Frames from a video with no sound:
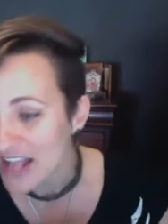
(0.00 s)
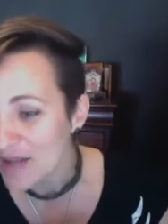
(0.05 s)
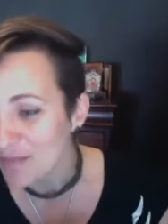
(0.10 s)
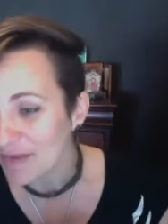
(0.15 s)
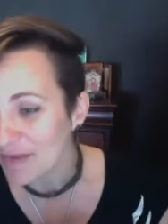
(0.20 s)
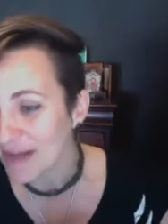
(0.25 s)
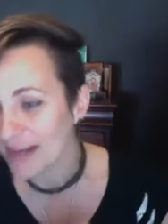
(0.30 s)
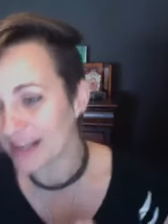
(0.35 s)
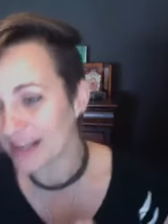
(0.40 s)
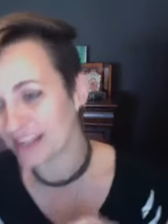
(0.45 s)

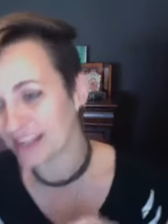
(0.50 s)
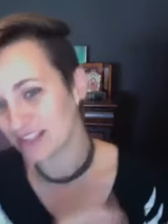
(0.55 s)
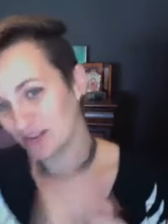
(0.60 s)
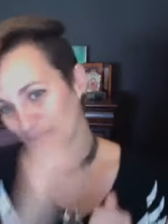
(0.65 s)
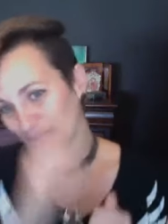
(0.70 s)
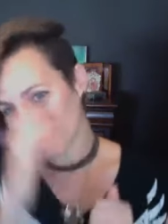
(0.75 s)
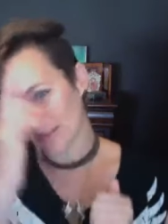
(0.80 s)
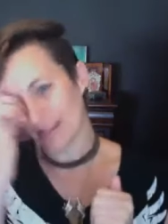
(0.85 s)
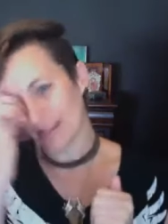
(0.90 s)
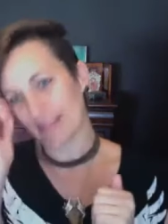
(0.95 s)
But I
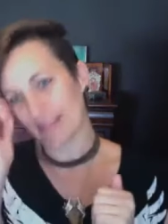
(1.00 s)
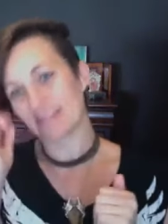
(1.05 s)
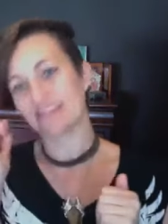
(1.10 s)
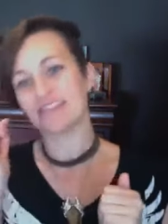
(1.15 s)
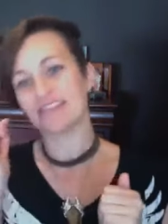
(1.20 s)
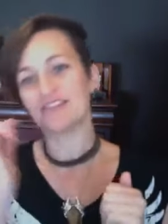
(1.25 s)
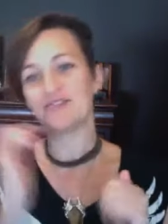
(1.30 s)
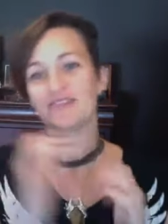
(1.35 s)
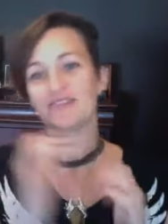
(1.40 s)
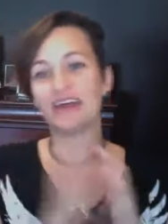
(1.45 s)
don't like to
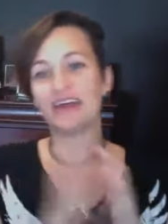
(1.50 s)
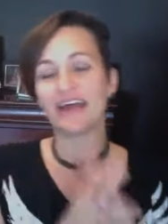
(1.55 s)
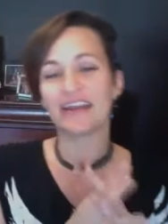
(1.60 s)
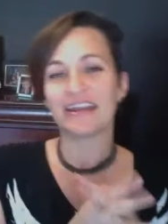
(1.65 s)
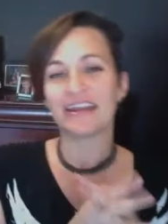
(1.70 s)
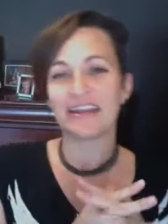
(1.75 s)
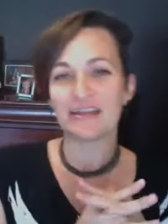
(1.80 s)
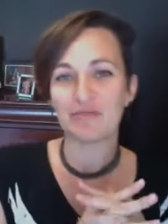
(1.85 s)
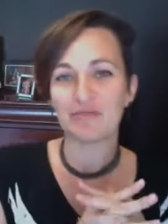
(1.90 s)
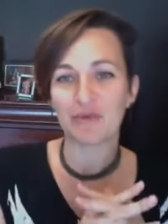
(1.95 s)
do that
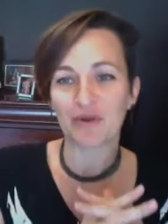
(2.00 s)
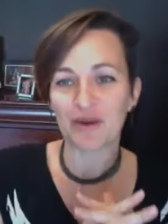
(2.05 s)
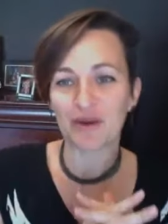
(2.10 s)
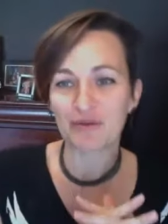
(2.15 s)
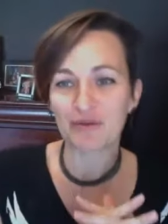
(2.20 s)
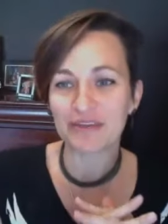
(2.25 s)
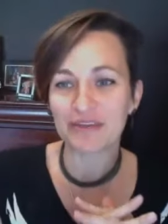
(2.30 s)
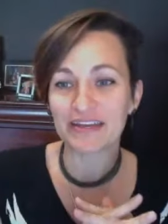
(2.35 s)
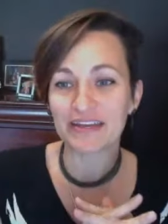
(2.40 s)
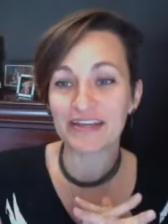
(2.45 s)
anymore,
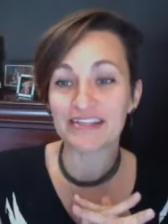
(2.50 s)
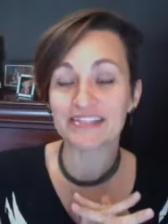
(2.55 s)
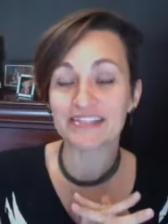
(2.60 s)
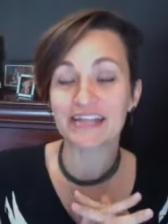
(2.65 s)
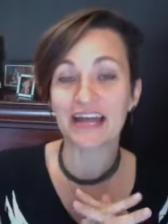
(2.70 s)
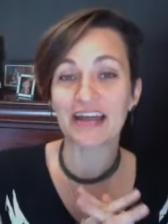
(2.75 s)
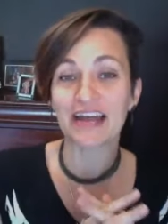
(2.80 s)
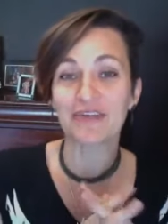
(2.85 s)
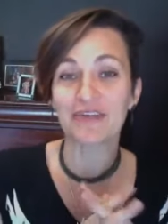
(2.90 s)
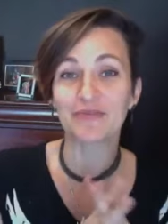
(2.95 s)
because
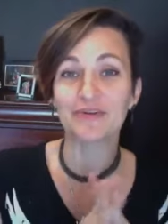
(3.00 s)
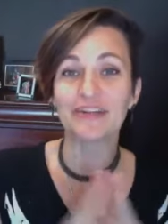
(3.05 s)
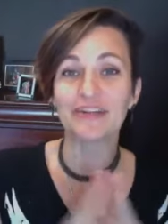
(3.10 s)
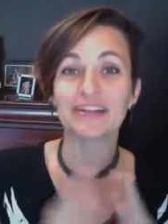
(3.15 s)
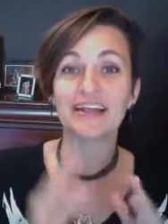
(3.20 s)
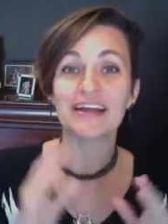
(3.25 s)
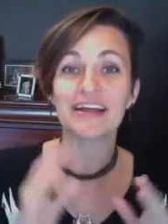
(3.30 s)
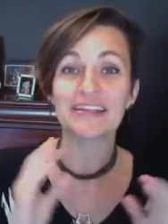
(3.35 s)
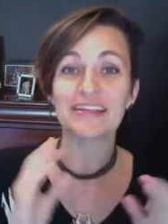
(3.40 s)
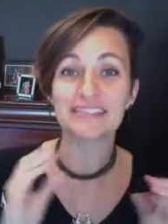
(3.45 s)
I
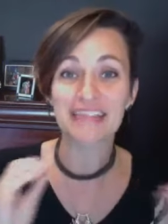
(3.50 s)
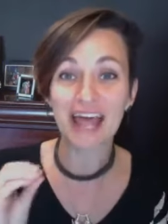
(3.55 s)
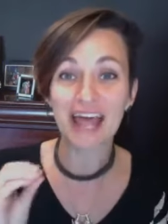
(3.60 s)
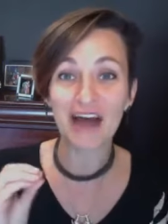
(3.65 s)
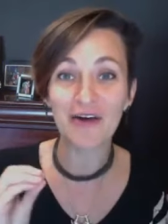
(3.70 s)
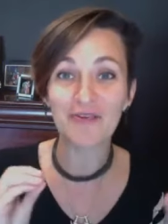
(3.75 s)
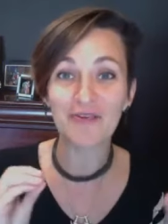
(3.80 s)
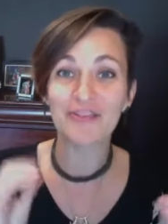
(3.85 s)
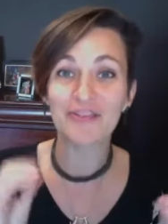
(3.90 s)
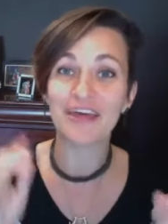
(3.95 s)
realize
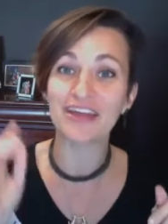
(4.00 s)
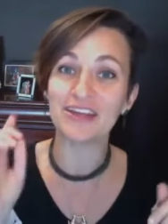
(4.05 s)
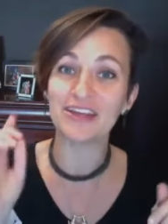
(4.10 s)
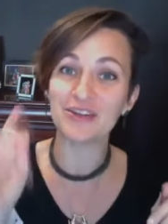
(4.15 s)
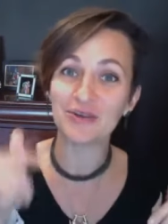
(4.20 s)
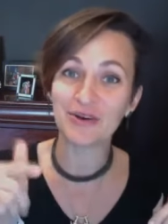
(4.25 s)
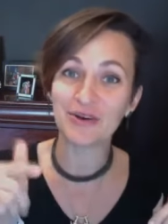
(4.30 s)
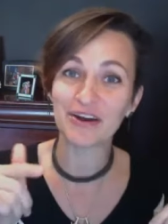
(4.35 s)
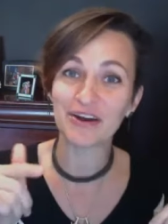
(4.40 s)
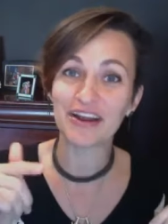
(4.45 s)
now that
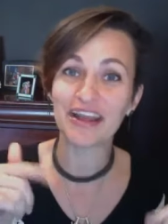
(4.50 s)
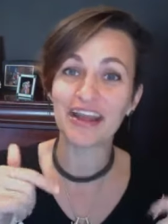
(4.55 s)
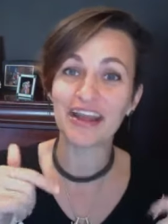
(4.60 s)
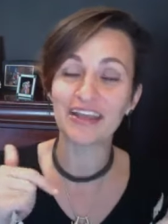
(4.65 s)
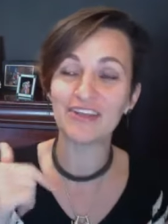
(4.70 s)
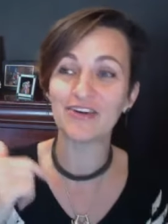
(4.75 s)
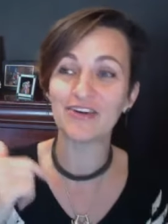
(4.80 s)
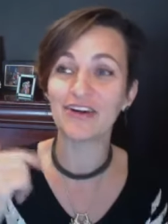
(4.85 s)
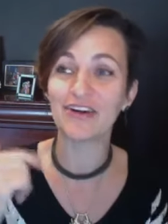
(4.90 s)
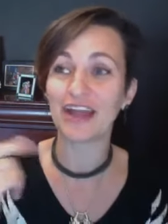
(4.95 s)
your
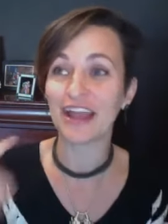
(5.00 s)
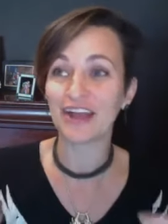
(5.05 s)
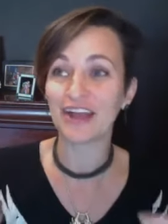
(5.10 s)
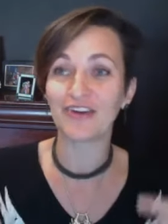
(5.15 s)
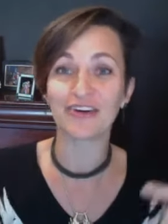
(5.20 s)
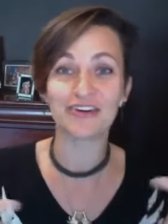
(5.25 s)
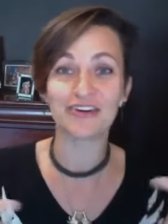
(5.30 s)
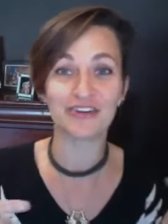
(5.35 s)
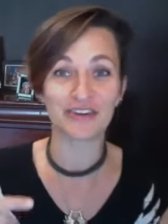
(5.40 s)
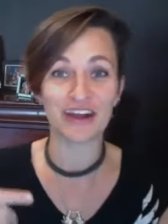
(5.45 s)
anger
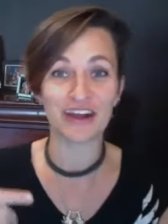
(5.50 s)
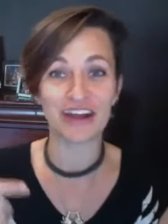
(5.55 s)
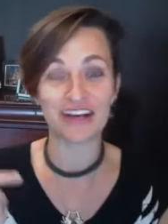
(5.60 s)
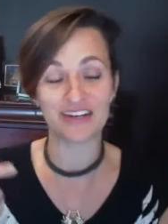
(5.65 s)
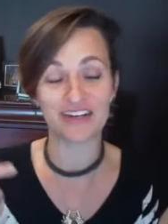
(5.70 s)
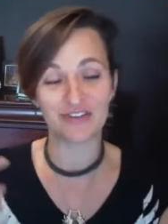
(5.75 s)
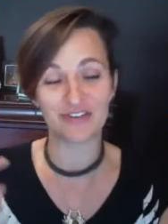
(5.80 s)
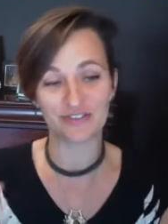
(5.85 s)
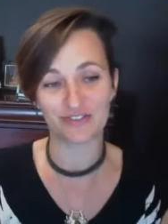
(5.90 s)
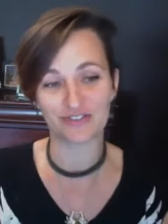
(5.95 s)
and your hate
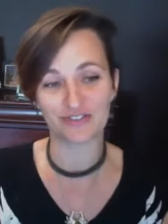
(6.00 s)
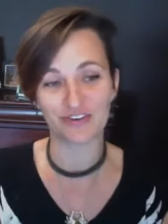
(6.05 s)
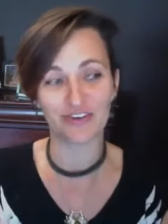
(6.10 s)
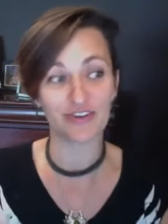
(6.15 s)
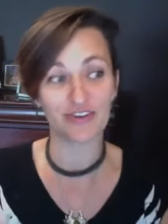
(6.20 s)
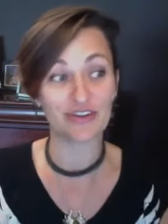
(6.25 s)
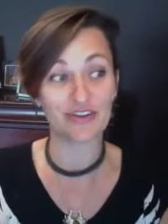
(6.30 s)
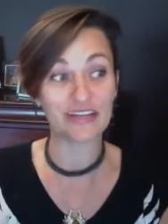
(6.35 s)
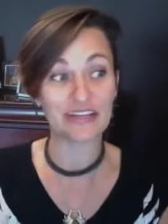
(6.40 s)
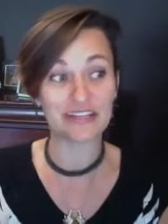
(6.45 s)
and your
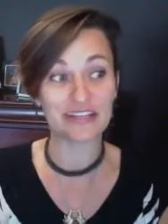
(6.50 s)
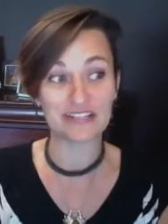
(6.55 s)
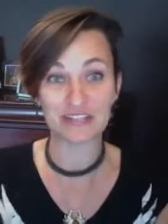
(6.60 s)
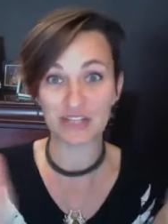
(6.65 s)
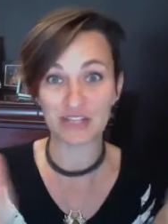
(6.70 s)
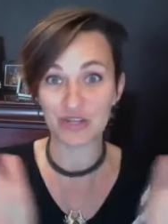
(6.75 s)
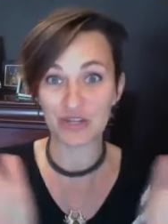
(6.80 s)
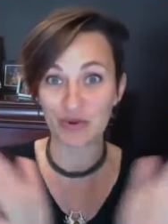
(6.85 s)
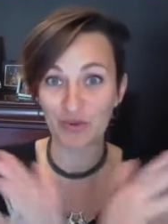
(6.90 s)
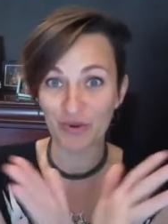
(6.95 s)
struggle is
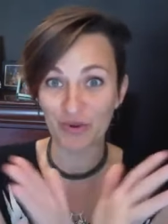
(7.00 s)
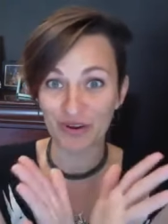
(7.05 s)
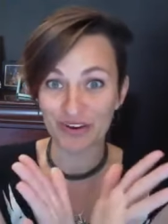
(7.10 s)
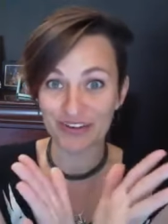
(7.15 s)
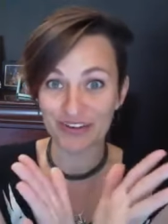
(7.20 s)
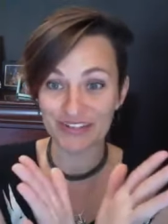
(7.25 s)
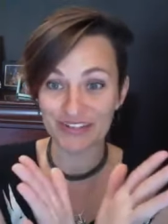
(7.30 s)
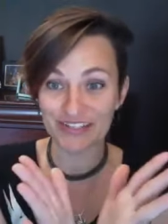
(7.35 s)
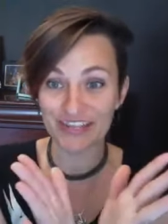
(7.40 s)
yours,